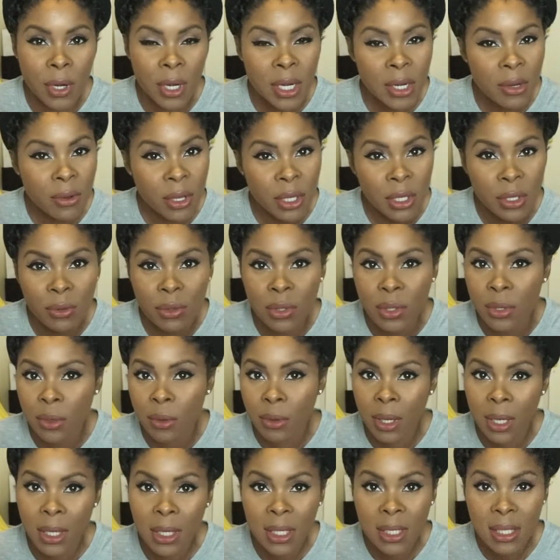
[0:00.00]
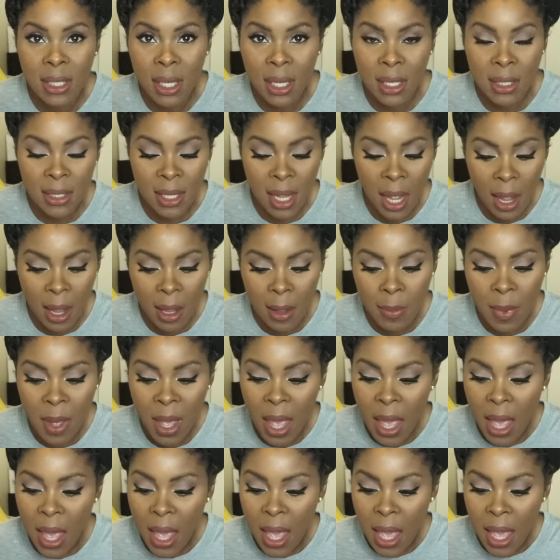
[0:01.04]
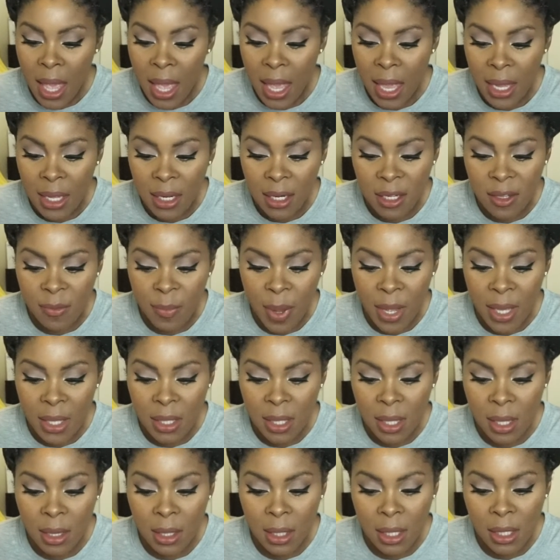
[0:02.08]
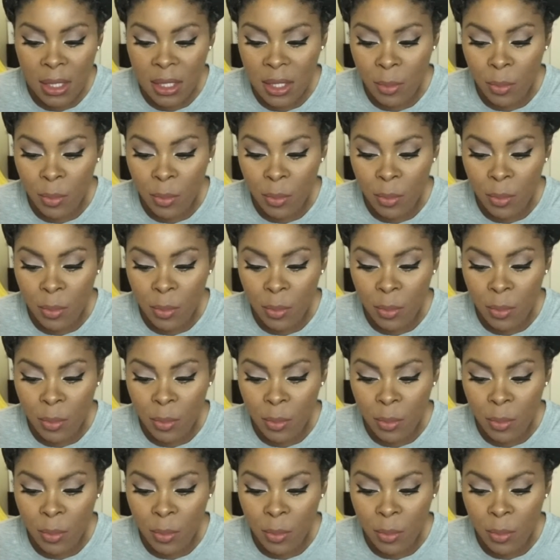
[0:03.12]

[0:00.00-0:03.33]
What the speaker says: You can use it on any skin type, and it's a